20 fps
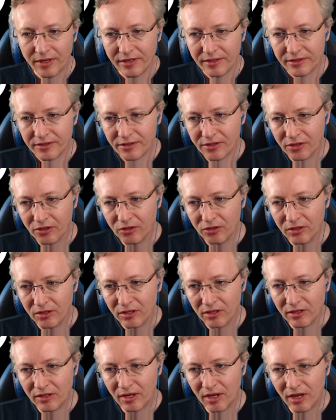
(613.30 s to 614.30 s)
So
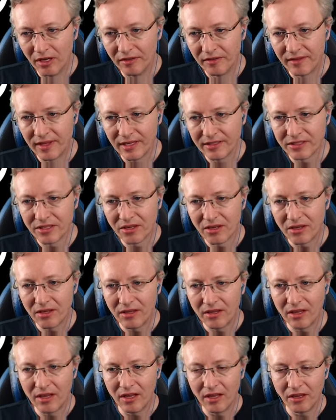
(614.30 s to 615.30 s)
that's
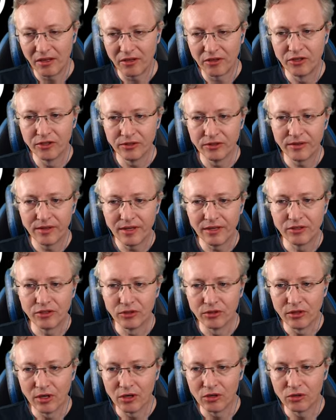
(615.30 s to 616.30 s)
good thing to
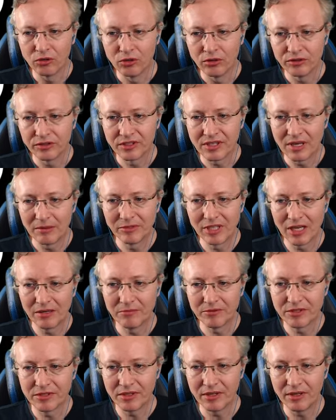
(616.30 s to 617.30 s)
know.
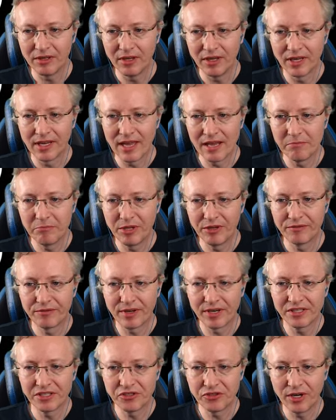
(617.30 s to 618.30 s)
Sometimes it can be
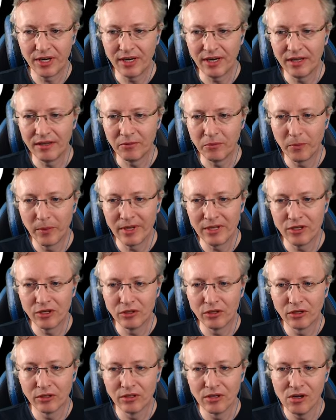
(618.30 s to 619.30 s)
frustrating when you
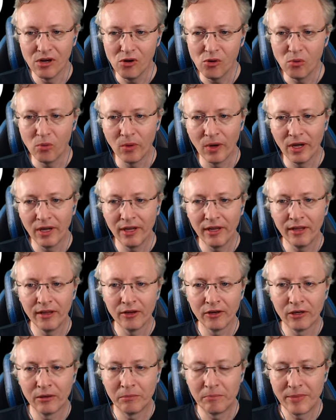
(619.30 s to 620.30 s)
don't know why
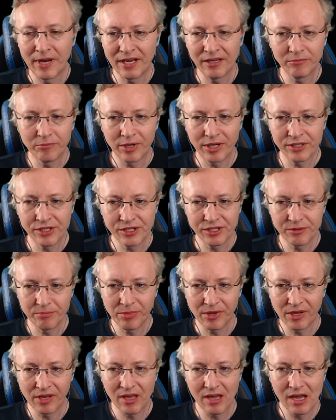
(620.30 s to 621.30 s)
your paintbrush is
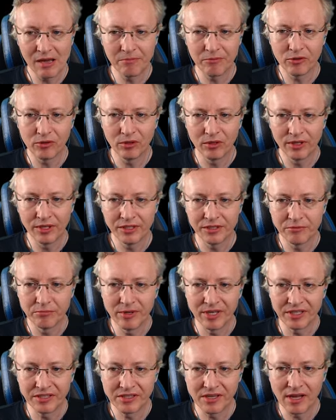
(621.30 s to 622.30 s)
picking up all these
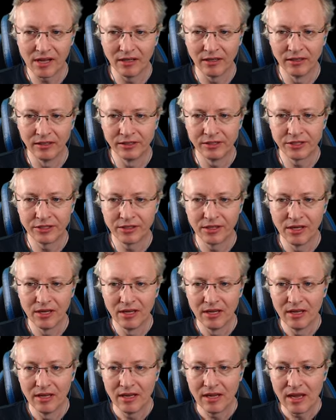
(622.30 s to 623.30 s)
mixed colors
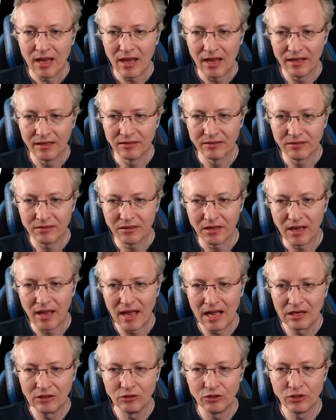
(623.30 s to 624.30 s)
and
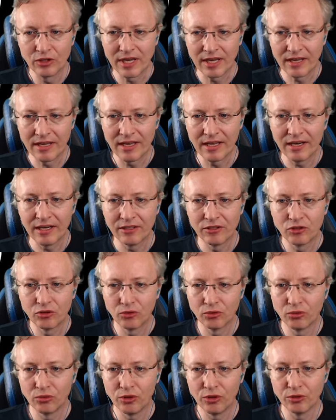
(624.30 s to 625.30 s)
how you can get it
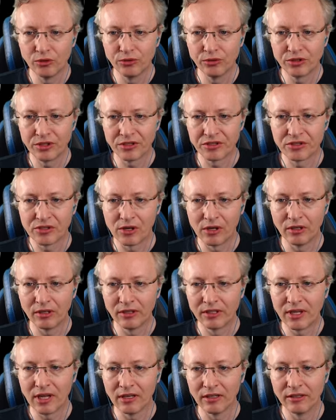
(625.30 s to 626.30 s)
to use a
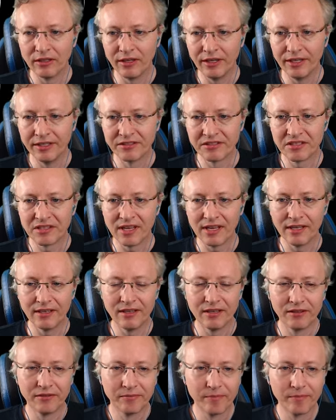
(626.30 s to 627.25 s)
solid color instead.